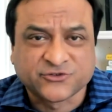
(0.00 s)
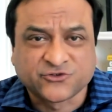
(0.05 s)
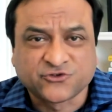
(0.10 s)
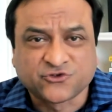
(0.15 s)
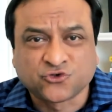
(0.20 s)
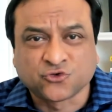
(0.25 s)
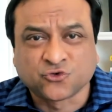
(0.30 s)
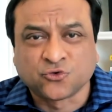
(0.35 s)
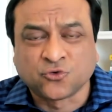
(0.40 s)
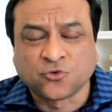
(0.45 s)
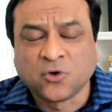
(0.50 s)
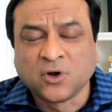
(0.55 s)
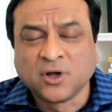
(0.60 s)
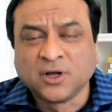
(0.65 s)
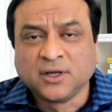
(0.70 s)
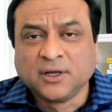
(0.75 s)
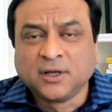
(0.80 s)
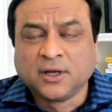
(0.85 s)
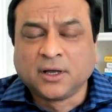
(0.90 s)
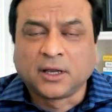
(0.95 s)
is to
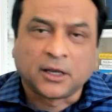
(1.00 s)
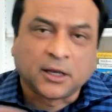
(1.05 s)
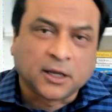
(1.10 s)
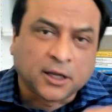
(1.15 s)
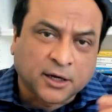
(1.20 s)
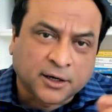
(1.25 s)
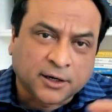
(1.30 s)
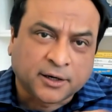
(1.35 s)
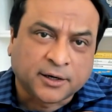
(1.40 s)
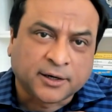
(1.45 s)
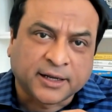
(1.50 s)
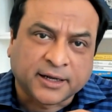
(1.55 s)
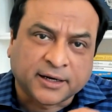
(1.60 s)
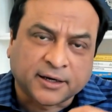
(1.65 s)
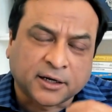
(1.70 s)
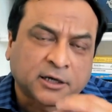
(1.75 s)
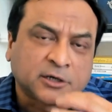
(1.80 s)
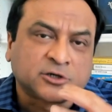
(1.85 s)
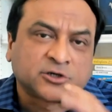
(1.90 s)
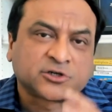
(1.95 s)
learn
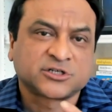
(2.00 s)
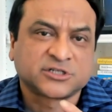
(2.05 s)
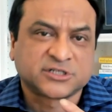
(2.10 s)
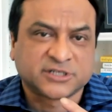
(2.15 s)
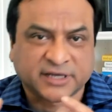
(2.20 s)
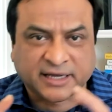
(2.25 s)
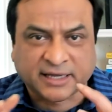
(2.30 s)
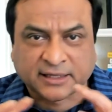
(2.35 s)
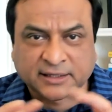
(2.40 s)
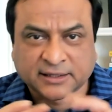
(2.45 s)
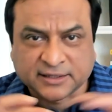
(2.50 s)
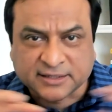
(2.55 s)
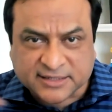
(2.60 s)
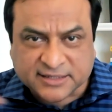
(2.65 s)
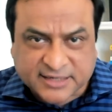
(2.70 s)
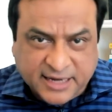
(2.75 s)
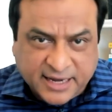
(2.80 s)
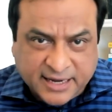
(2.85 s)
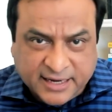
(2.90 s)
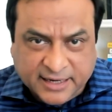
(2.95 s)
and understand the
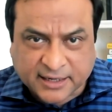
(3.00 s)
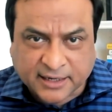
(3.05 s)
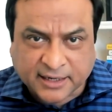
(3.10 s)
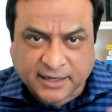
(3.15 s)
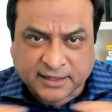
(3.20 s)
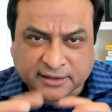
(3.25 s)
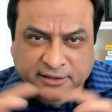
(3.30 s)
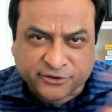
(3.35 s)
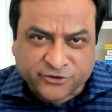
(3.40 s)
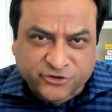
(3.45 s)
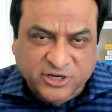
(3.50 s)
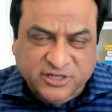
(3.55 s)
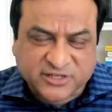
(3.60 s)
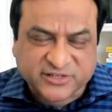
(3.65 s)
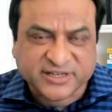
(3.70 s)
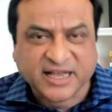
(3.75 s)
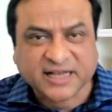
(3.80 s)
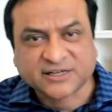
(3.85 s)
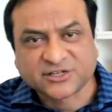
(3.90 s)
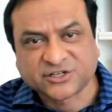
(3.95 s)
data and the
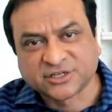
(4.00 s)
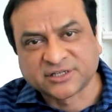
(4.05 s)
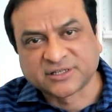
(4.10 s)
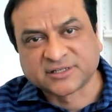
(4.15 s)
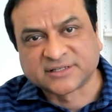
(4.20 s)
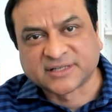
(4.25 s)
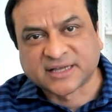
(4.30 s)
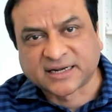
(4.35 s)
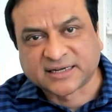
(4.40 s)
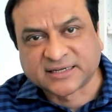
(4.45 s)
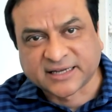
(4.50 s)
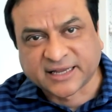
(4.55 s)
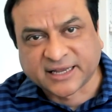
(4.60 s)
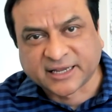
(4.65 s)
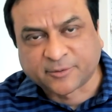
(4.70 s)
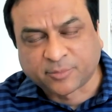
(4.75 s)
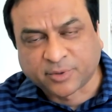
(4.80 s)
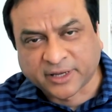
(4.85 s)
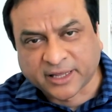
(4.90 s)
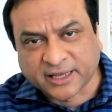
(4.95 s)
transactions that
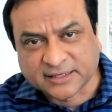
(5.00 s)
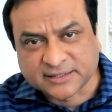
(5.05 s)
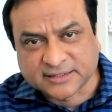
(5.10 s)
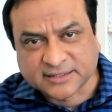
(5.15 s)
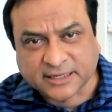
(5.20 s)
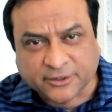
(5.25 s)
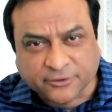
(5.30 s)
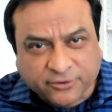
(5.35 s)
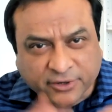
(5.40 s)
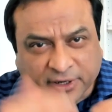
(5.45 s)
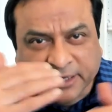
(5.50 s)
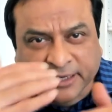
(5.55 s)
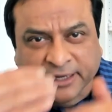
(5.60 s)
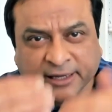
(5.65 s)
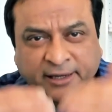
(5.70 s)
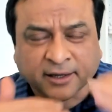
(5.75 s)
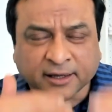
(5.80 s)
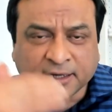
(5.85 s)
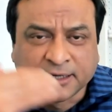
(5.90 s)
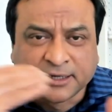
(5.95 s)
take place and
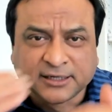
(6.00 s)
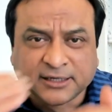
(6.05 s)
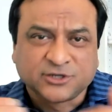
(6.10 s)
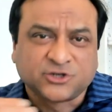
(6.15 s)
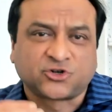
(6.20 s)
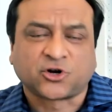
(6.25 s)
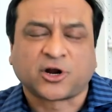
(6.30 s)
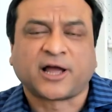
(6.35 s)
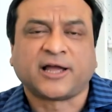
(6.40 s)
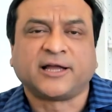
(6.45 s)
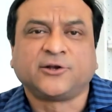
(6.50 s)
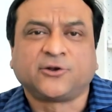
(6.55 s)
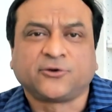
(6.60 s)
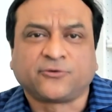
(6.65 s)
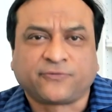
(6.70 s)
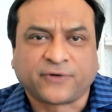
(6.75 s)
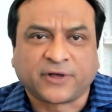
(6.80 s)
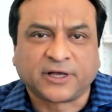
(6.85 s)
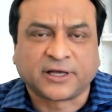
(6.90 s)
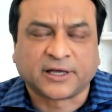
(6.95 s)
really trying to
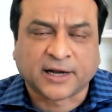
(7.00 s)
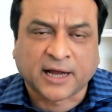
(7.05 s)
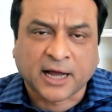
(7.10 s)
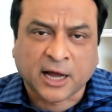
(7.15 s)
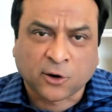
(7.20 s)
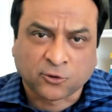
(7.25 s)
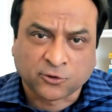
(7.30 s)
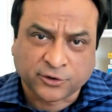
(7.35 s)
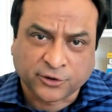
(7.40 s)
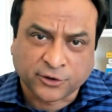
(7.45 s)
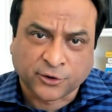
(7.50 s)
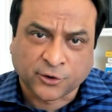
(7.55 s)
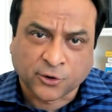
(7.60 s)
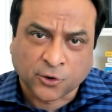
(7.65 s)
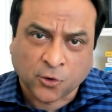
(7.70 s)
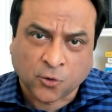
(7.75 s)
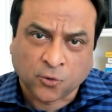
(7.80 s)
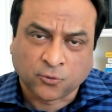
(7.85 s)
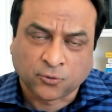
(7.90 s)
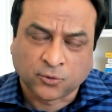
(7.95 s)
figure out, you
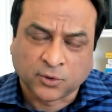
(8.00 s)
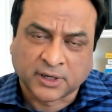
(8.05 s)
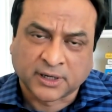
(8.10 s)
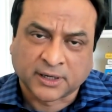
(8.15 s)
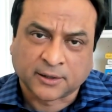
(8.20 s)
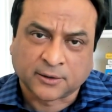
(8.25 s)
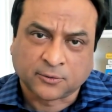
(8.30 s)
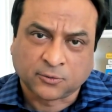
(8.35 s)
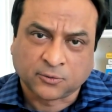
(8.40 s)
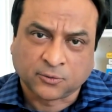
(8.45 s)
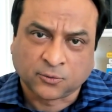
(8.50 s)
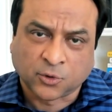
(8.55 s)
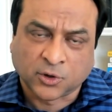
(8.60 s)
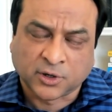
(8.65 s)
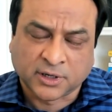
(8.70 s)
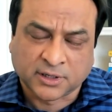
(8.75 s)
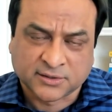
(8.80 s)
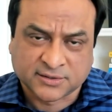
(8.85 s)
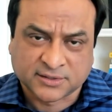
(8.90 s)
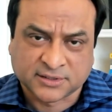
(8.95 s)
know, uh,
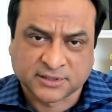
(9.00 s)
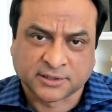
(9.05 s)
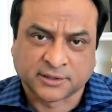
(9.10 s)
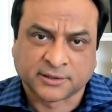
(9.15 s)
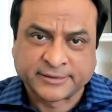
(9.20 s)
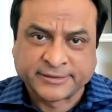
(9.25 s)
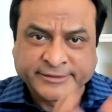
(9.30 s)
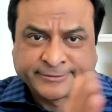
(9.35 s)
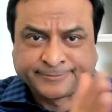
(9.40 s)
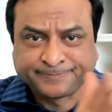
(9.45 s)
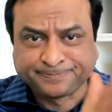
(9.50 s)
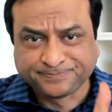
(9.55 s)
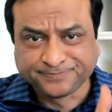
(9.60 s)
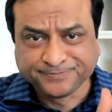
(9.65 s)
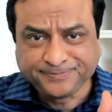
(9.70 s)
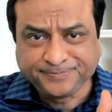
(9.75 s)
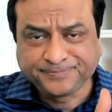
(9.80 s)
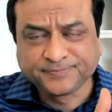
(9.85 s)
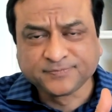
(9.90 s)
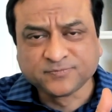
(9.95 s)
what is the
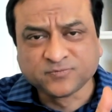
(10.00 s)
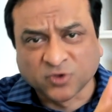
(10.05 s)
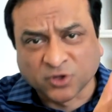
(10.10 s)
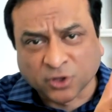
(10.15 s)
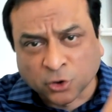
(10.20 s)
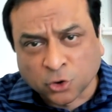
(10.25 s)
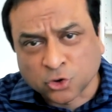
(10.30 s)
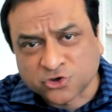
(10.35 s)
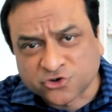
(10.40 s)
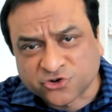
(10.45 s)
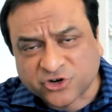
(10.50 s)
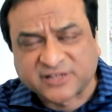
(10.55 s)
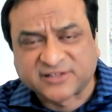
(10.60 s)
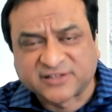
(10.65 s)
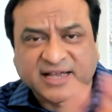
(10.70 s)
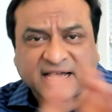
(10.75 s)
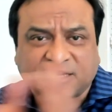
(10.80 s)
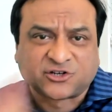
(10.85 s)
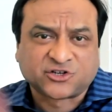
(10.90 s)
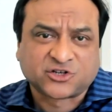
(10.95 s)
the good
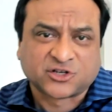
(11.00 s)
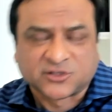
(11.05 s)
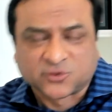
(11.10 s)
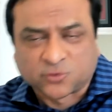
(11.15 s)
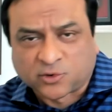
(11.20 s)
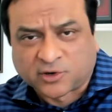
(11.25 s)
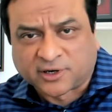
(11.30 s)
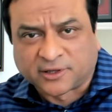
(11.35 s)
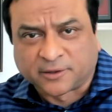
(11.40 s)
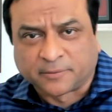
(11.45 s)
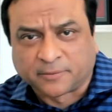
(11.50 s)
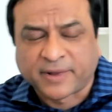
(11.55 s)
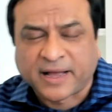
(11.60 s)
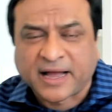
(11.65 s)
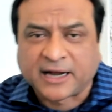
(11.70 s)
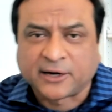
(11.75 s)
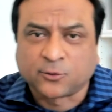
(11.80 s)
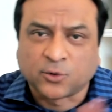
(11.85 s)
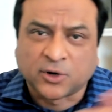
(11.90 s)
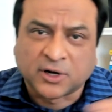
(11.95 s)
transactions, what are the
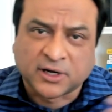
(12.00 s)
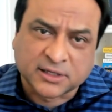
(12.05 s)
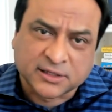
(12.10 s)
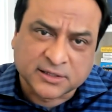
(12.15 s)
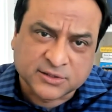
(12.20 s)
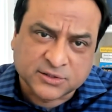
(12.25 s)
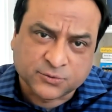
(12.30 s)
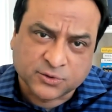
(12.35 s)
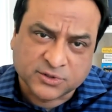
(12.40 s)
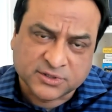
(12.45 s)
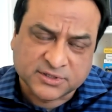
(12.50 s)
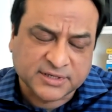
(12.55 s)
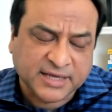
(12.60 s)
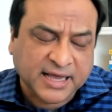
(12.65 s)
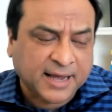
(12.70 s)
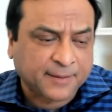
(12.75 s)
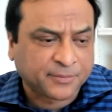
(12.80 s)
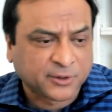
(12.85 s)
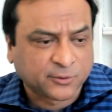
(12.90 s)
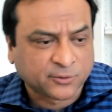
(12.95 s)
bad ones, what's
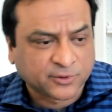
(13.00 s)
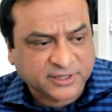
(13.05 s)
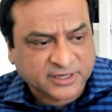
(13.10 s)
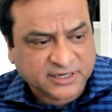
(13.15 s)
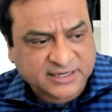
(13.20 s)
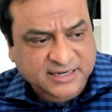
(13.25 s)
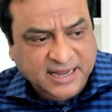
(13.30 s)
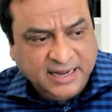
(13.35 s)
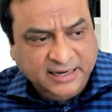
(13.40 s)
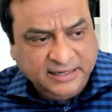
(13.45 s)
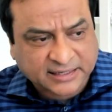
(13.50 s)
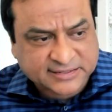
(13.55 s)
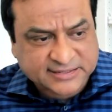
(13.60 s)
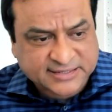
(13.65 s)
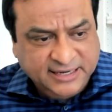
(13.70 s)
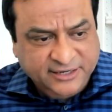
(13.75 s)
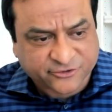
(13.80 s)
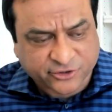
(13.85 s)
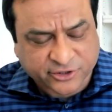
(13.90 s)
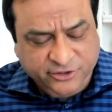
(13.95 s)
happening with the attack,
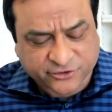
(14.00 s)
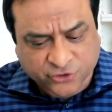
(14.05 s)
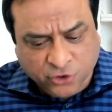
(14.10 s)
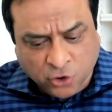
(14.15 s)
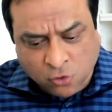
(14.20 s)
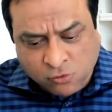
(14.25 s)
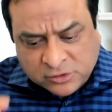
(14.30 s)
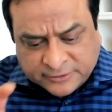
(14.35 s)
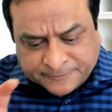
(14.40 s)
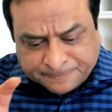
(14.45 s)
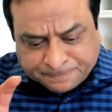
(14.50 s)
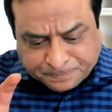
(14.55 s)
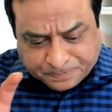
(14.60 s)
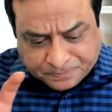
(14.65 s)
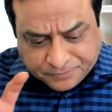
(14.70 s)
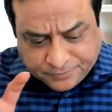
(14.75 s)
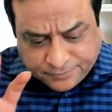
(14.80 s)
etc. So